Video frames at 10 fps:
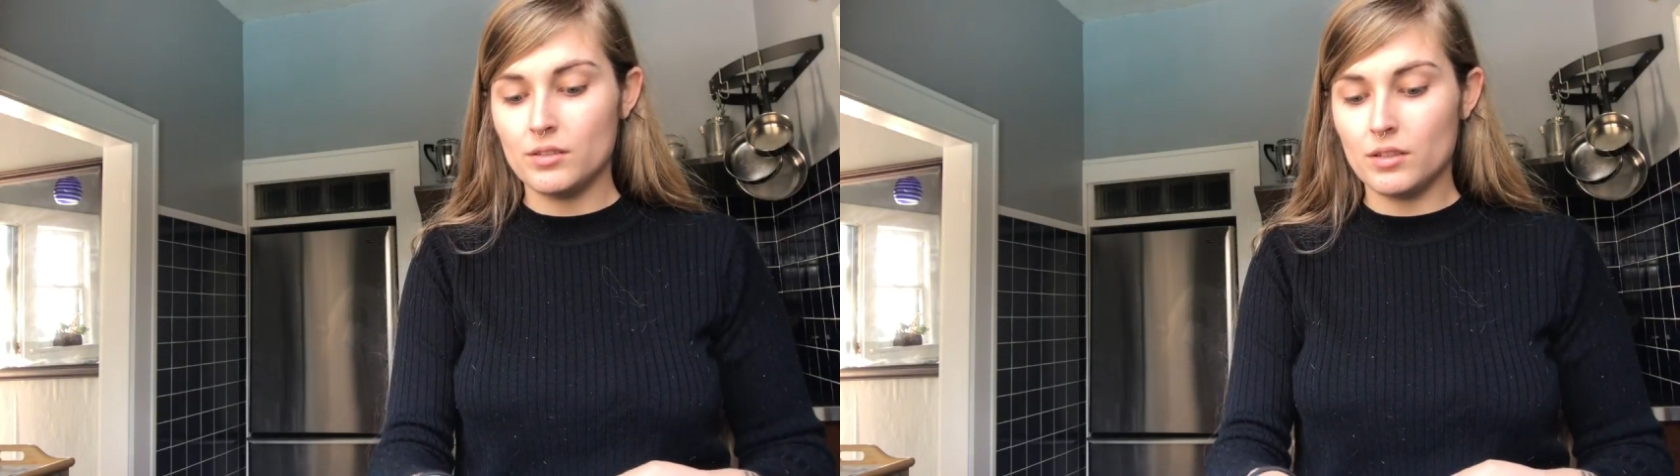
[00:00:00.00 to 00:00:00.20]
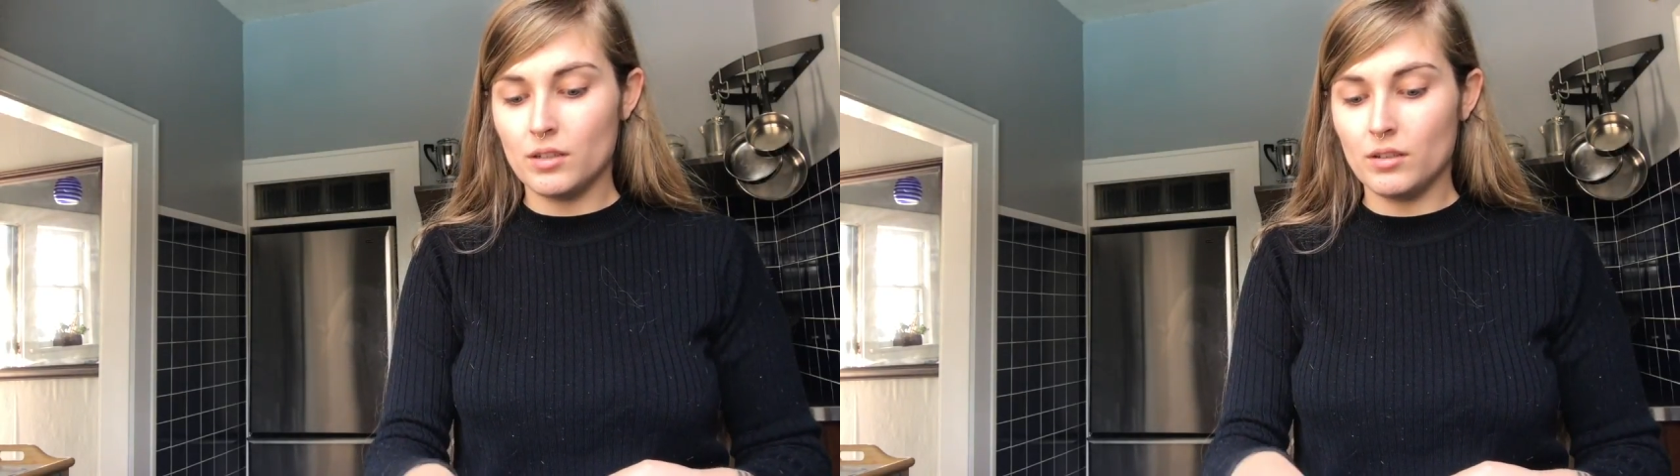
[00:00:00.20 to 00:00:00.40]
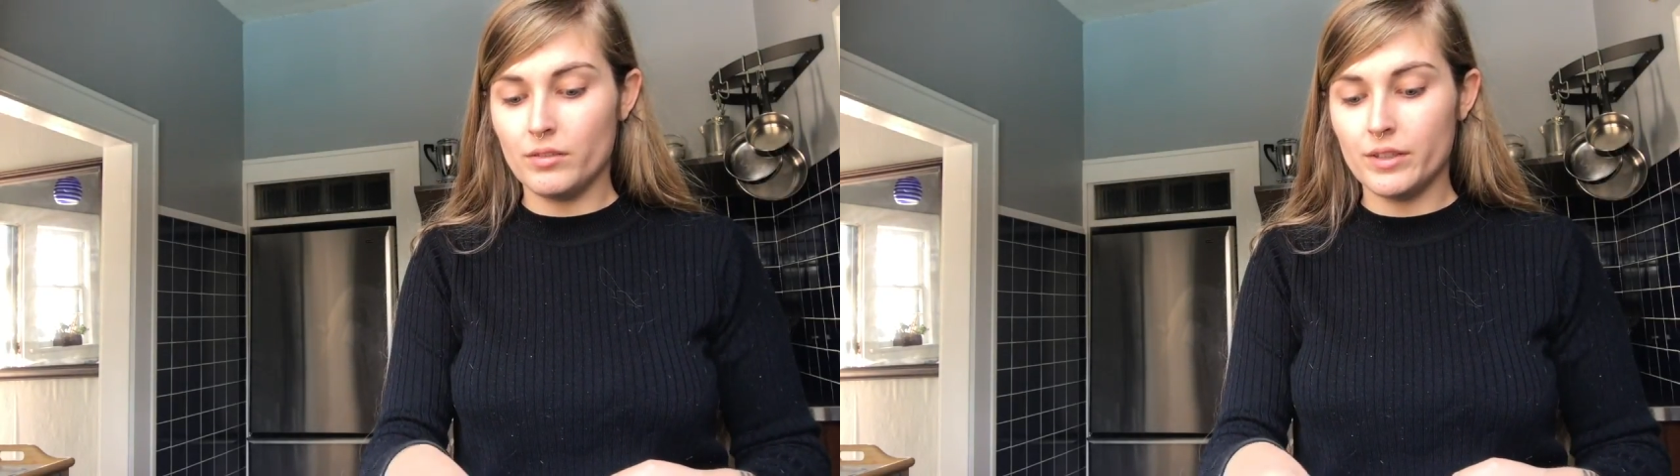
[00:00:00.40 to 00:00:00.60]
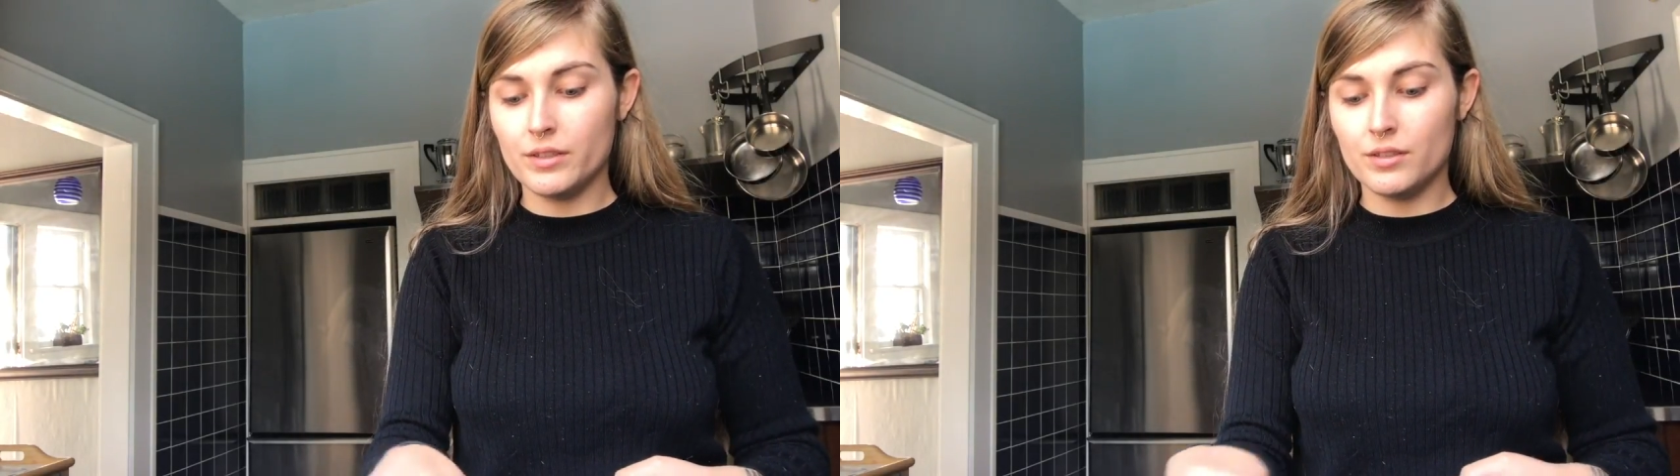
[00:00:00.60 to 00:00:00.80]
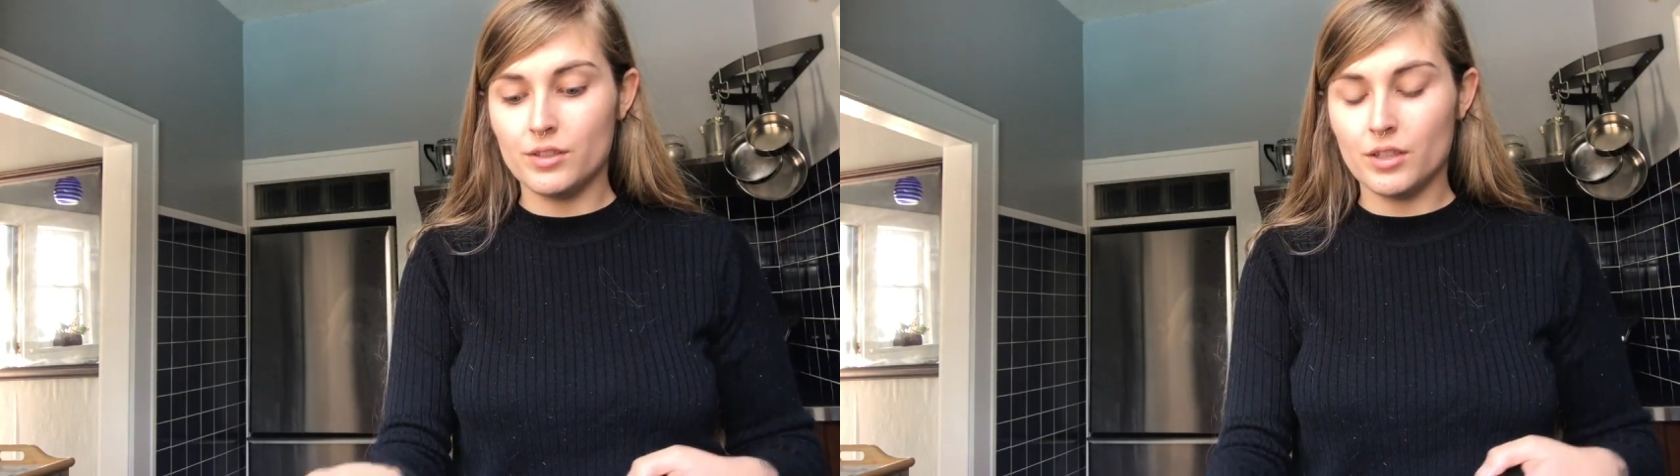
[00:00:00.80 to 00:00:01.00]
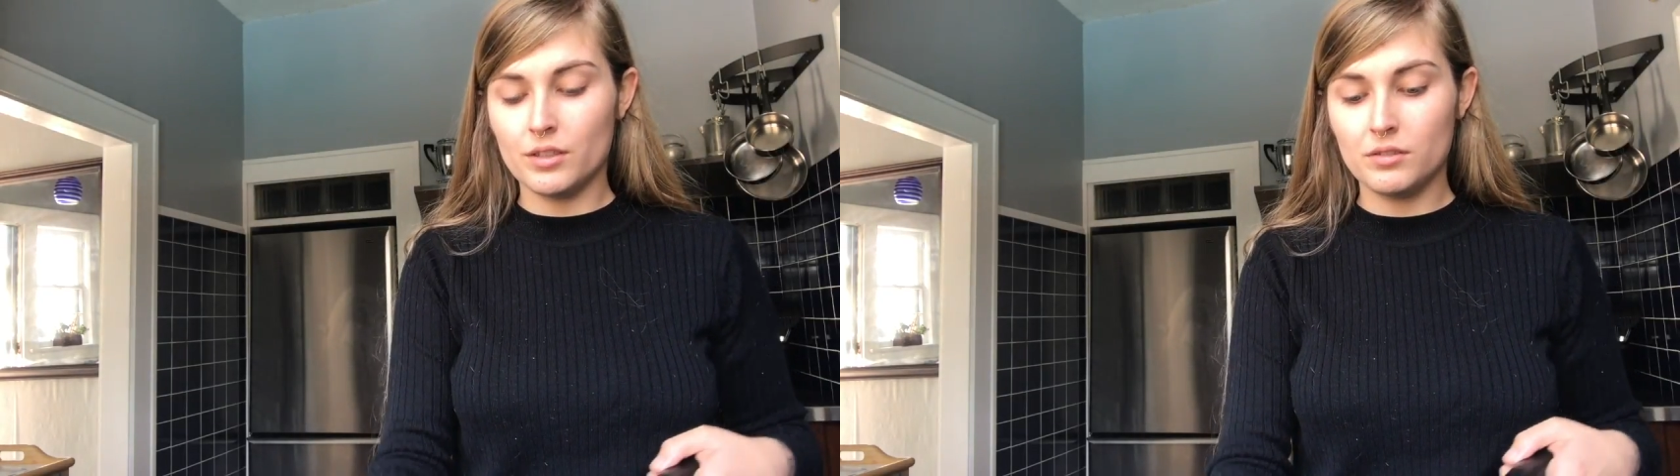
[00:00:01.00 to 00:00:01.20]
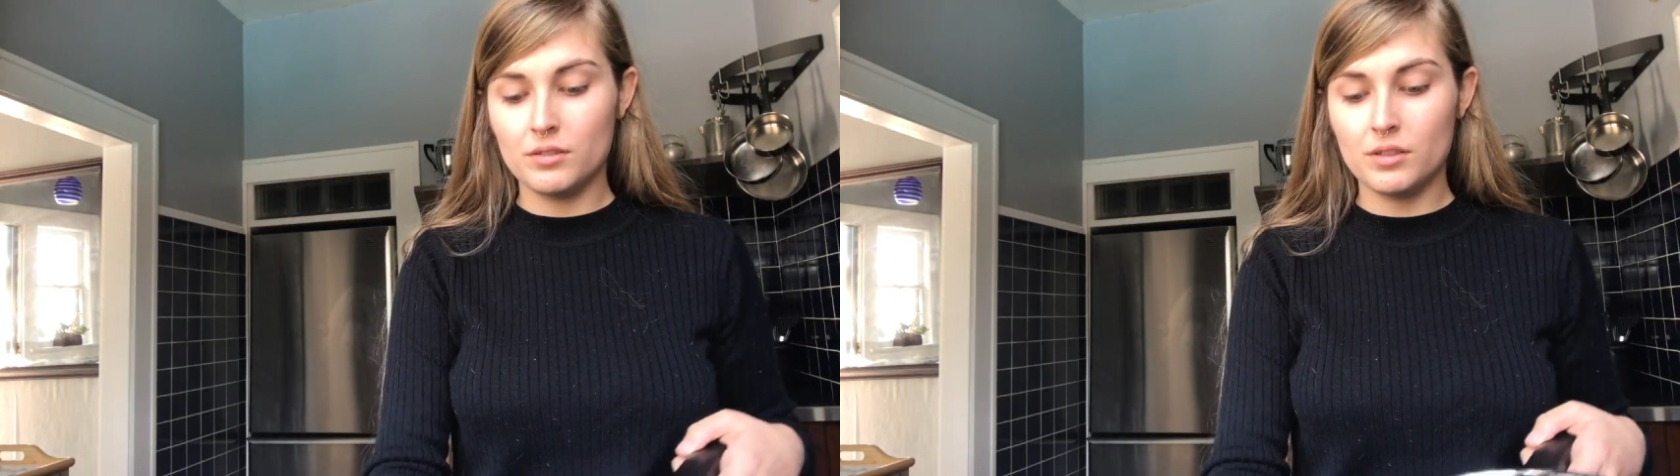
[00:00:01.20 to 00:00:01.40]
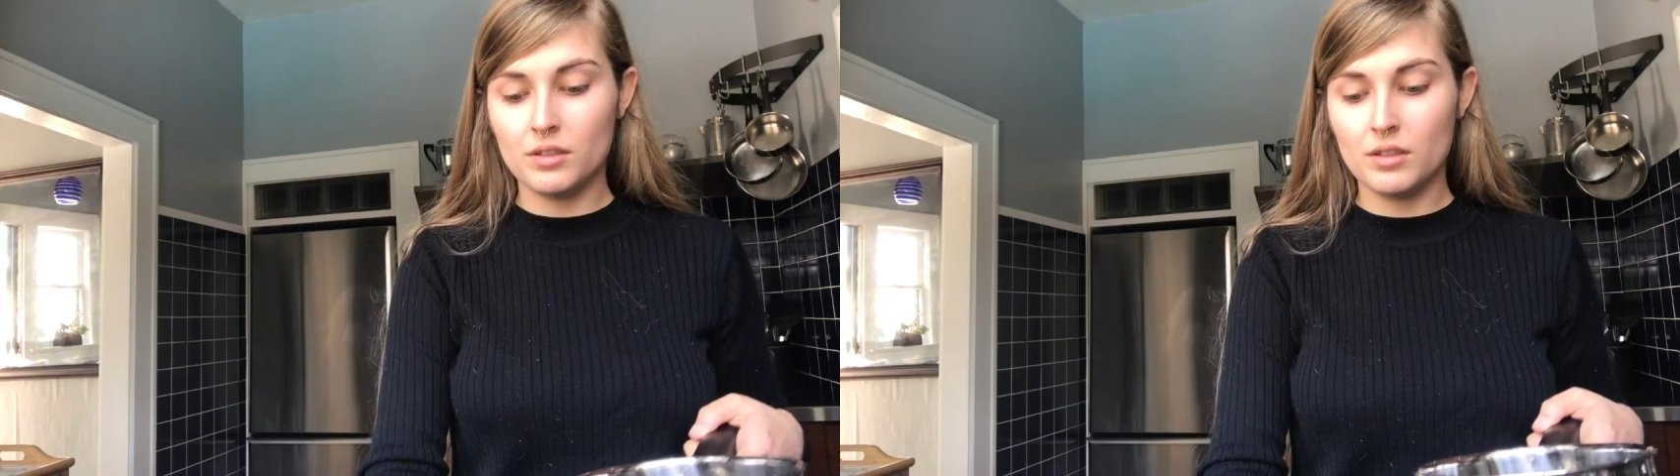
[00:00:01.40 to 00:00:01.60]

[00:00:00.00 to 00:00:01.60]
So this is just